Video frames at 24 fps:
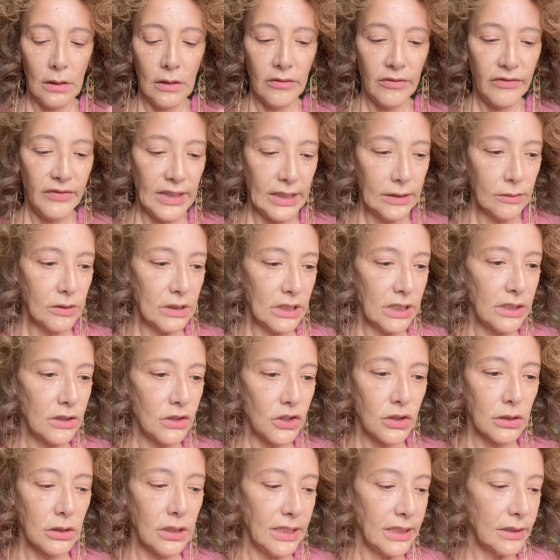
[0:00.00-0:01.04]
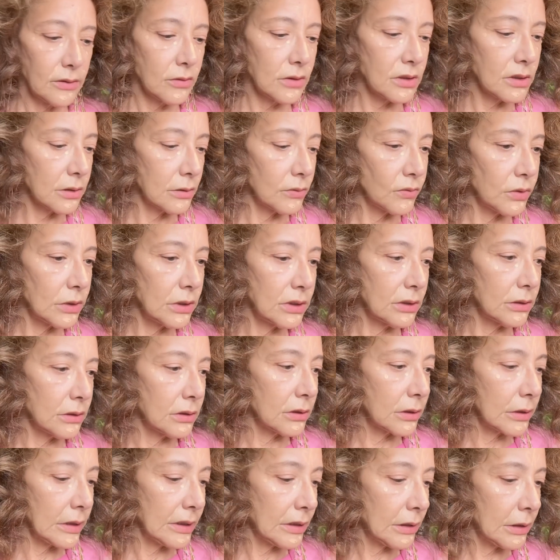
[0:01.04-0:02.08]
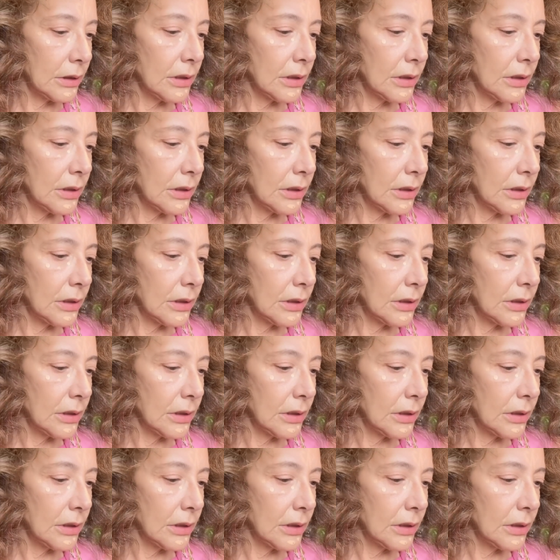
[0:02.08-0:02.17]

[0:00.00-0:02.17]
foundation? How does it work?